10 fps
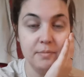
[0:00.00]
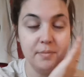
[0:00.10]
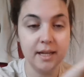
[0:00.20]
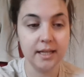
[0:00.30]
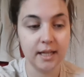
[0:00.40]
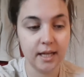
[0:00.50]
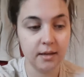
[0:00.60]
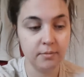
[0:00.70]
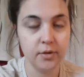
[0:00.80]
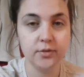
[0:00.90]
Mainly
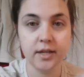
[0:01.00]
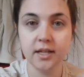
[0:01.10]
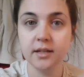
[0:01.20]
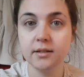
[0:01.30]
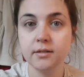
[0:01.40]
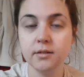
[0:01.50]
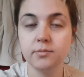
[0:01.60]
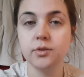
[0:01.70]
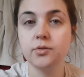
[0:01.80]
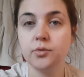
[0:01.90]
music, some
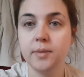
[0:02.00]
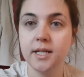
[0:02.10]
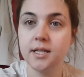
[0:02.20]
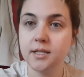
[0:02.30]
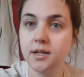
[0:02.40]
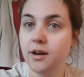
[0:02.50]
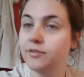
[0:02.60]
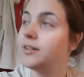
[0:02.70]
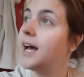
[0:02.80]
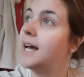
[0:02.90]
social media stuff,
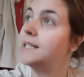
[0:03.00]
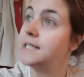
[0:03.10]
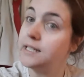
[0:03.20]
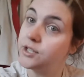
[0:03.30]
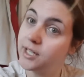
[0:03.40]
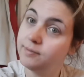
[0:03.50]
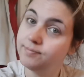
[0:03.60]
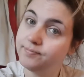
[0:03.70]
and teaching.